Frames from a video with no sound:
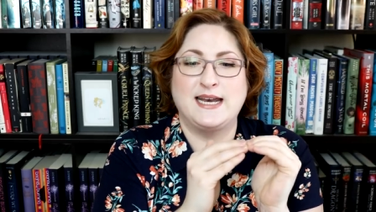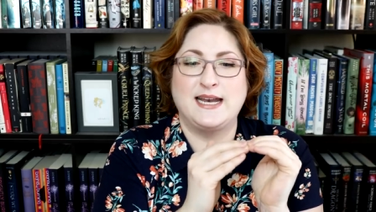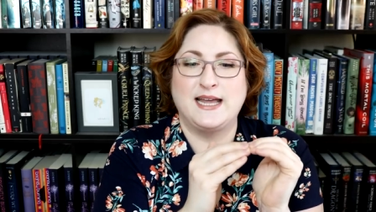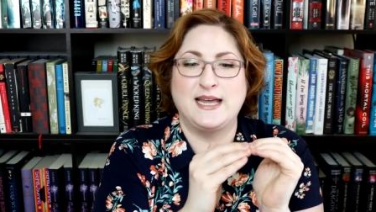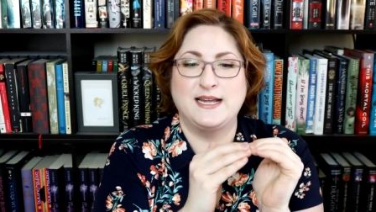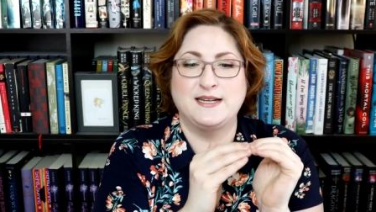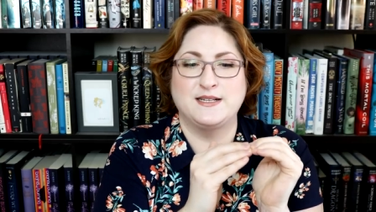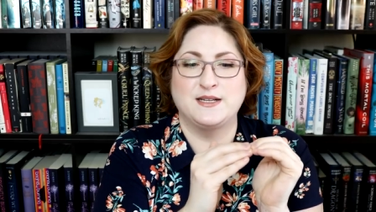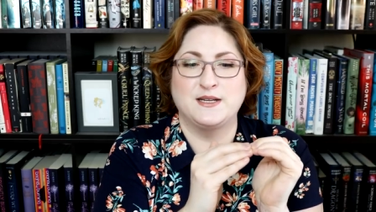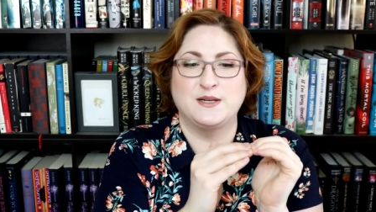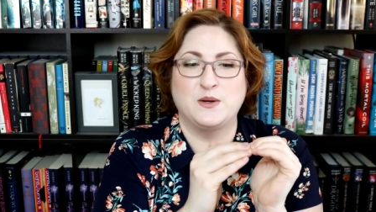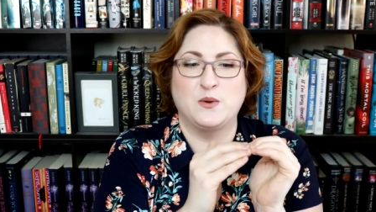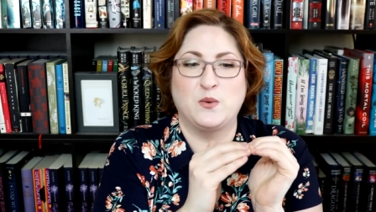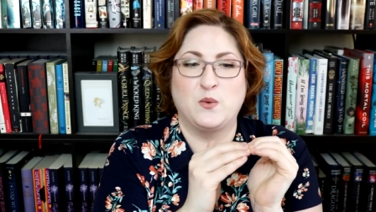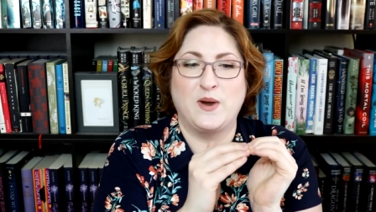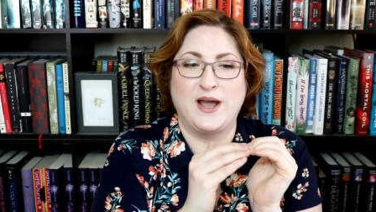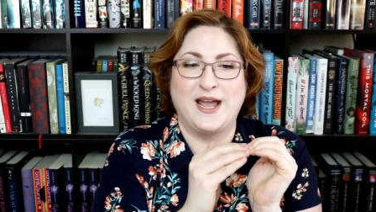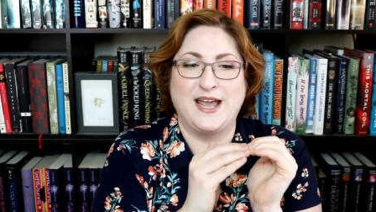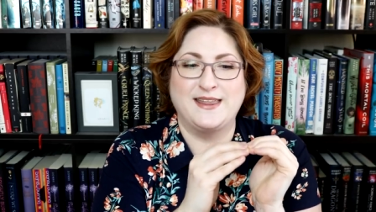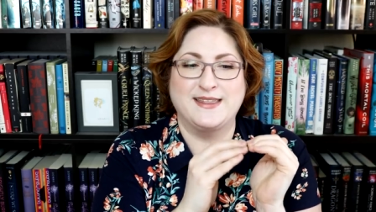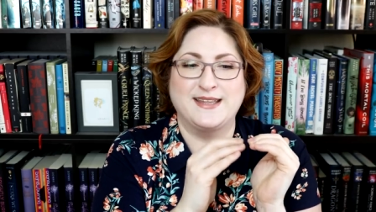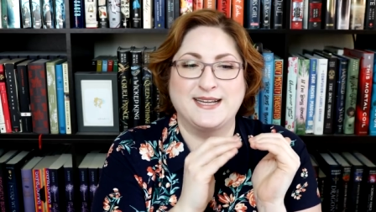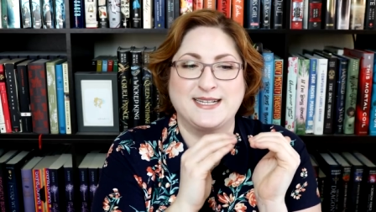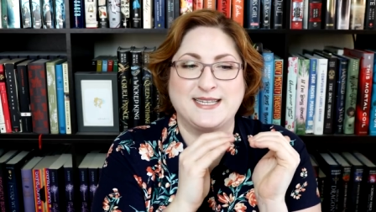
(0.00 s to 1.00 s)
end in a
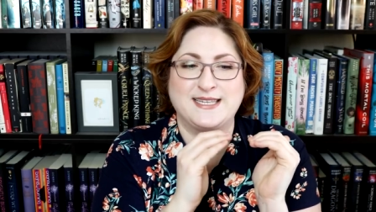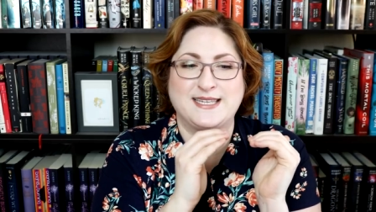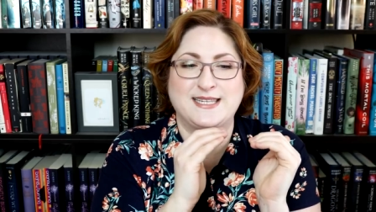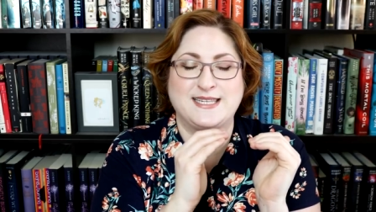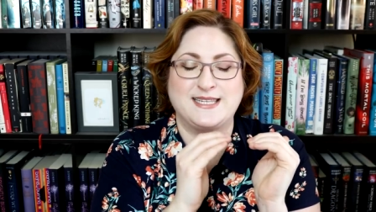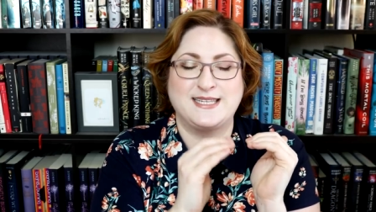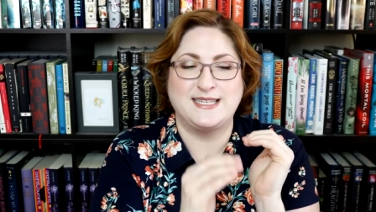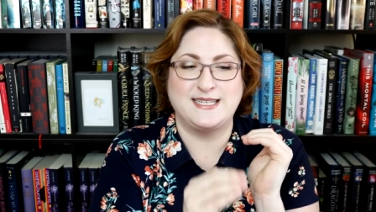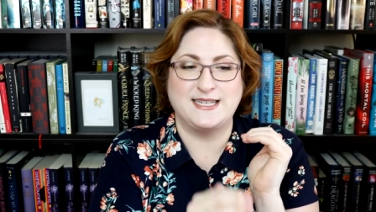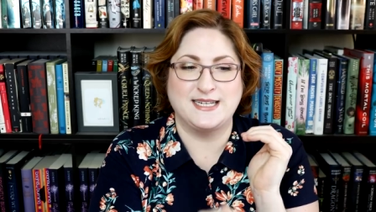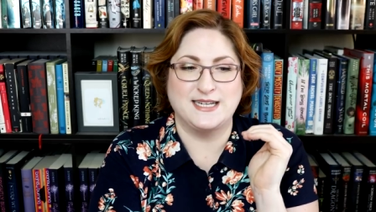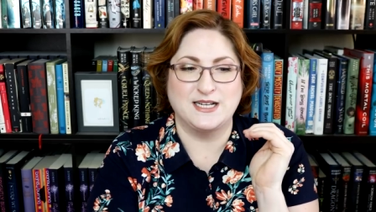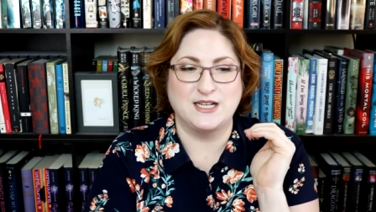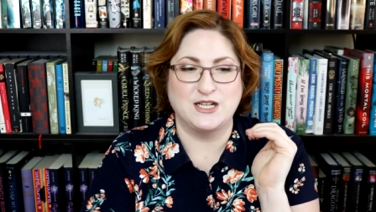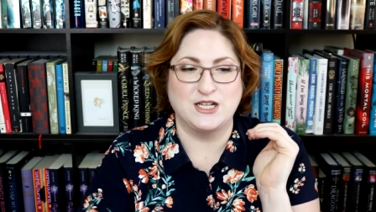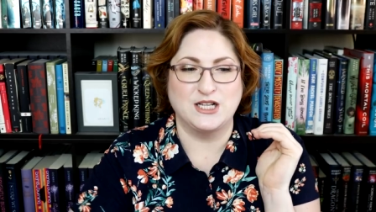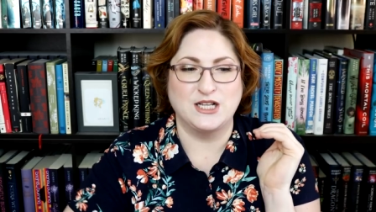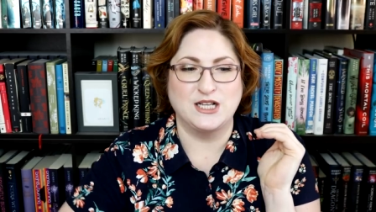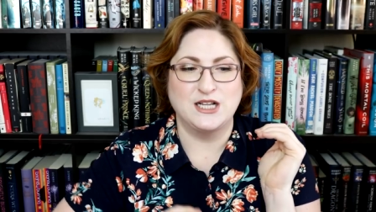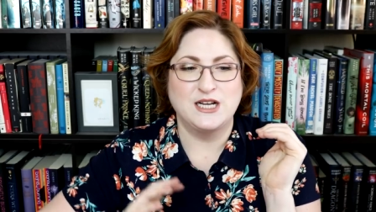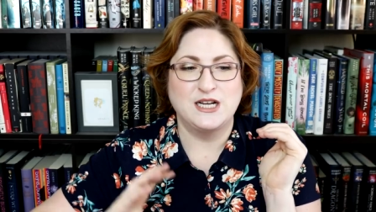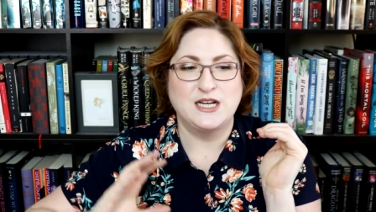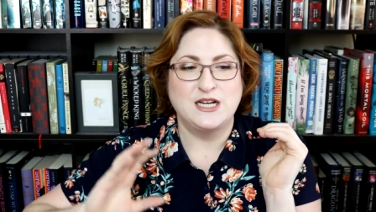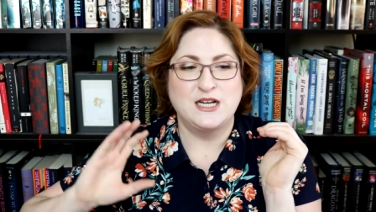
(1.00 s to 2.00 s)
way that
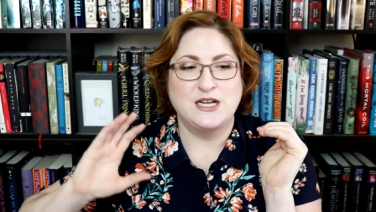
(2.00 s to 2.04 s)
still